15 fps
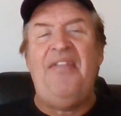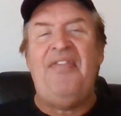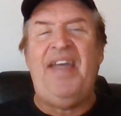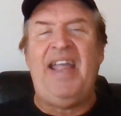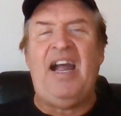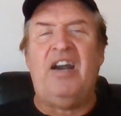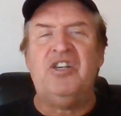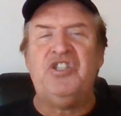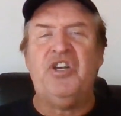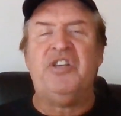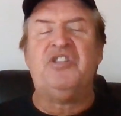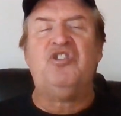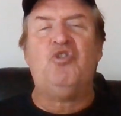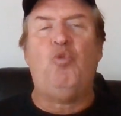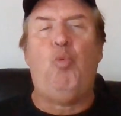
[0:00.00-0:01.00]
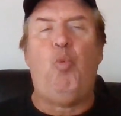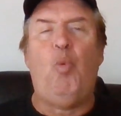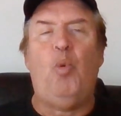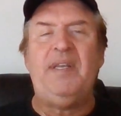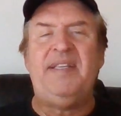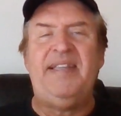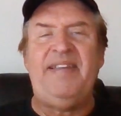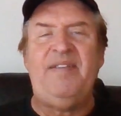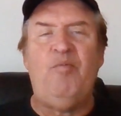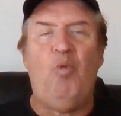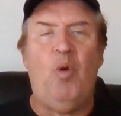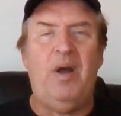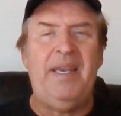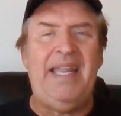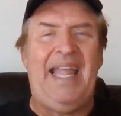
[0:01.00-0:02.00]
They are just
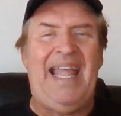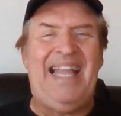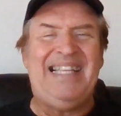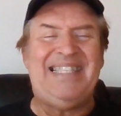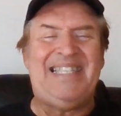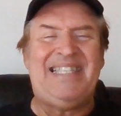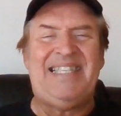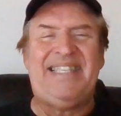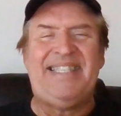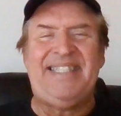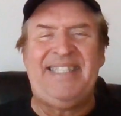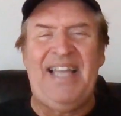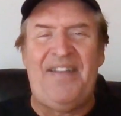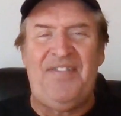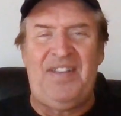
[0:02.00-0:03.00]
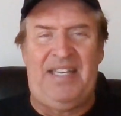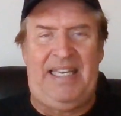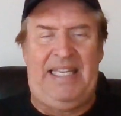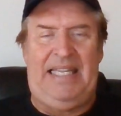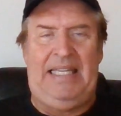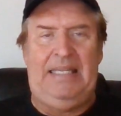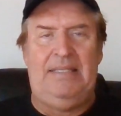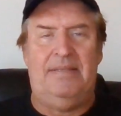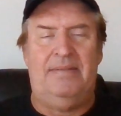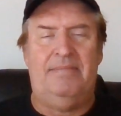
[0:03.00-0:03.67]
21 and 70.